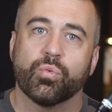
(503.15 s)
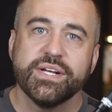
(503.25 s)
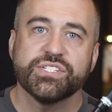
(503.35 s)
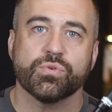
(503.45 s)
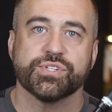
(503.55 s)

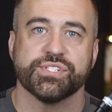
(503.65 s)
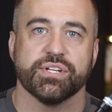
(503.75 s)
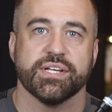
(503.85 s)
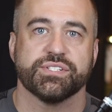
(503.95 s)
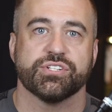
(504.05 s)
resources
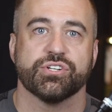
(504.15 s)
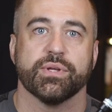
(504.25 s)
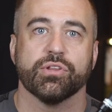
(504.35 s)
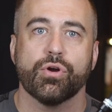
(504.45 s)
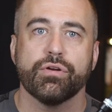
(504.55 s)
to listen to
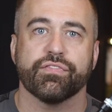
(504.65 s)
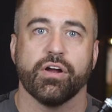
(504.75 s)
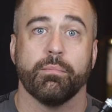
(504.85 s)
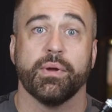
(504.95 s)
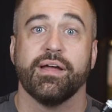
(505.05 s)
and learn
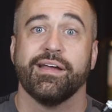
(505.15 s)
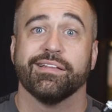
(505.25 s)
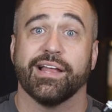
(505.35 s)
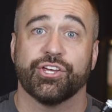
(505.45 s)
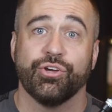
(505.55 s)
from,
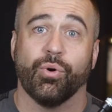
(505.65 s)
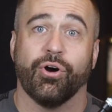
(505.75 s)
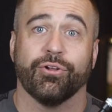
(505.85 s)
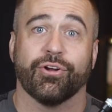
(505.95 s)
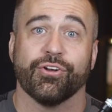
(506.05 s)
like you
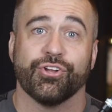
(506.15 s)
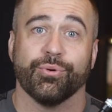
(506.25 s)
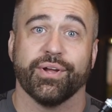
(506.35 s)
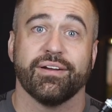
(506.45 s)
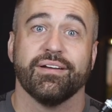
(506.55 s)
all are
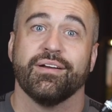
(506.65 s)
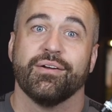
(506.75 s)
doing,